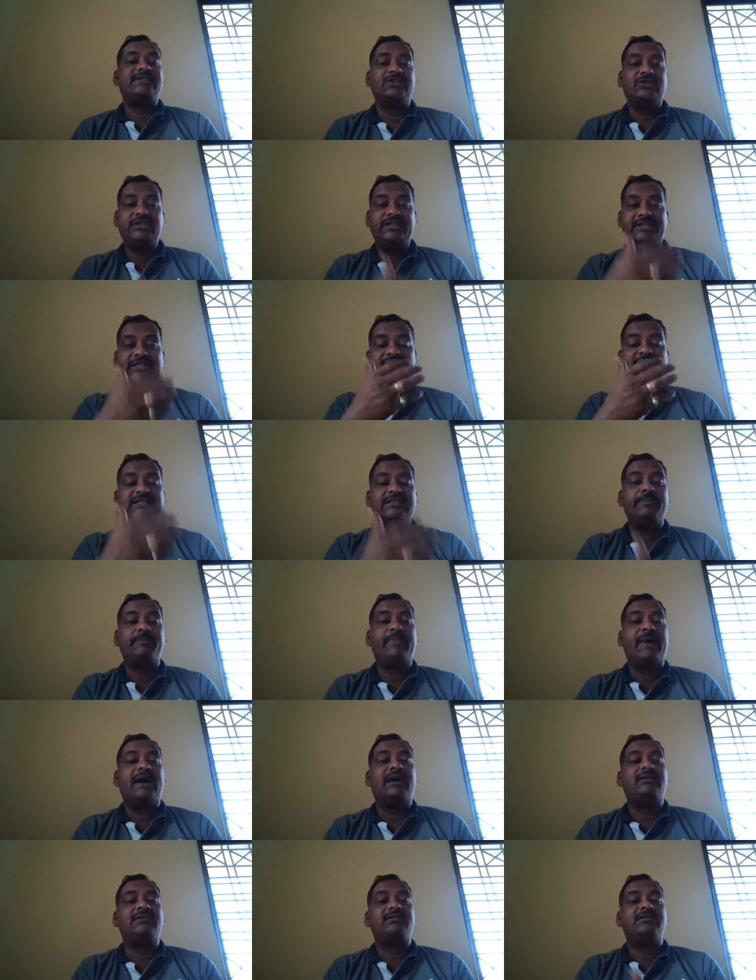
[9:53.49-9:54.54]
So this is the
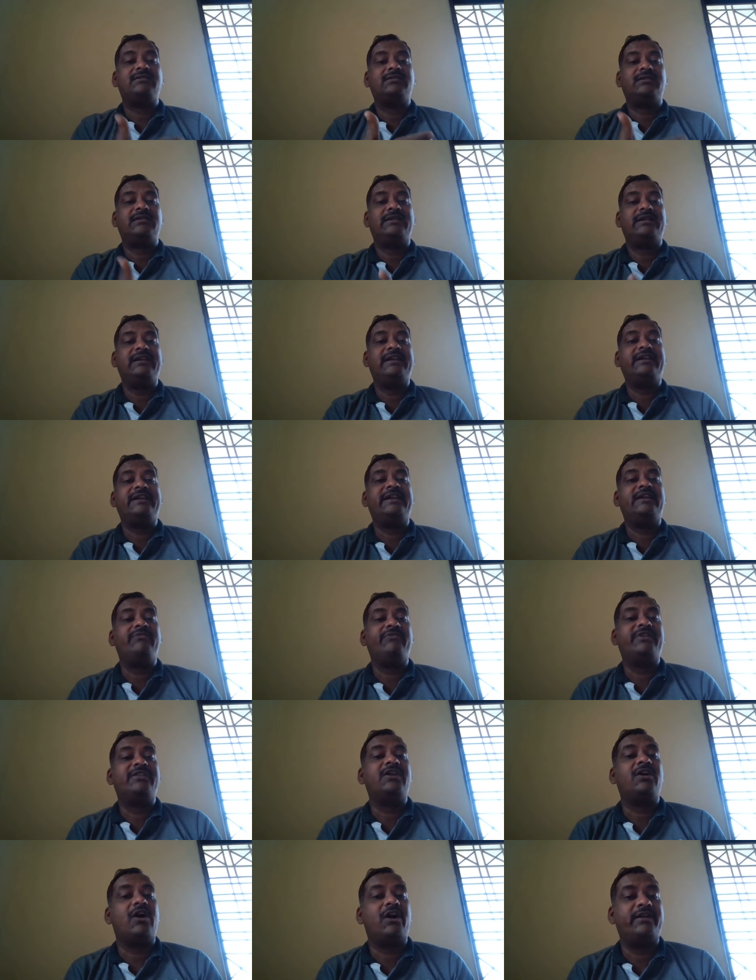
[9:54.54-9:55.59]
part relating
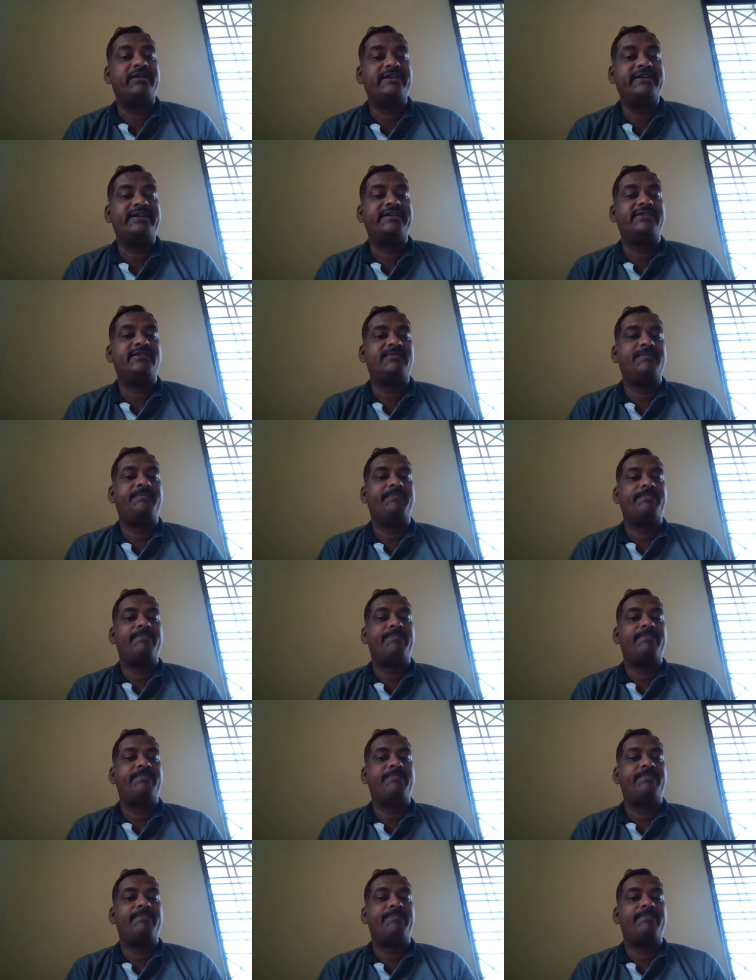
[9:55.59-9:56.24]
with the content.